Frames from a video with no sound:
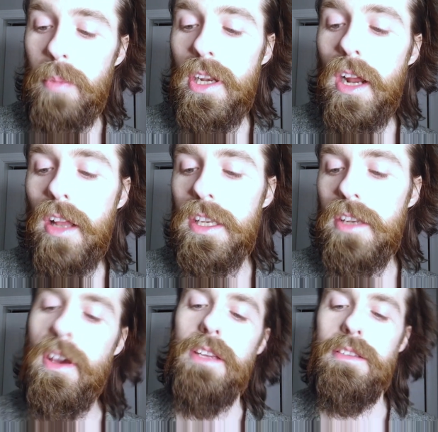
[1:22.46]
Put it all in
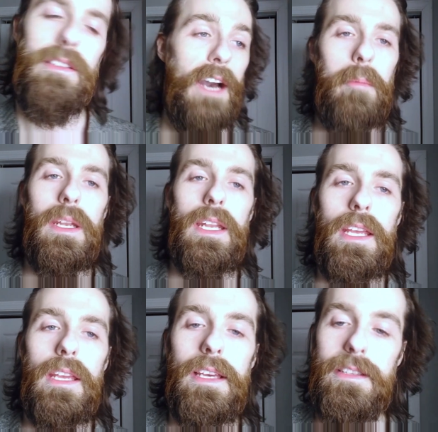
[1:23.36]
your face. Vitamin
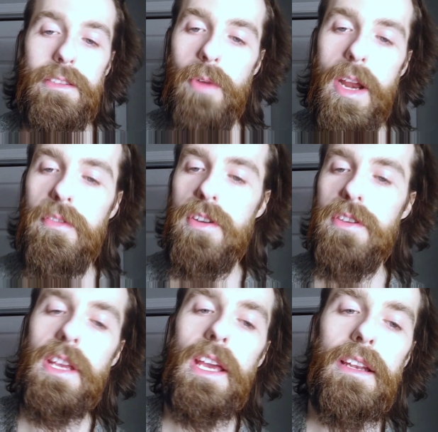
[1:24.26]
E is great for
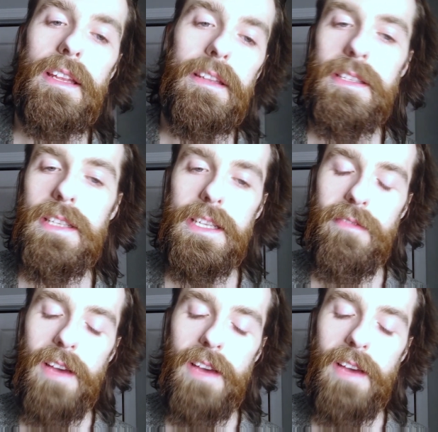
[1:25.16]
your skin, and this has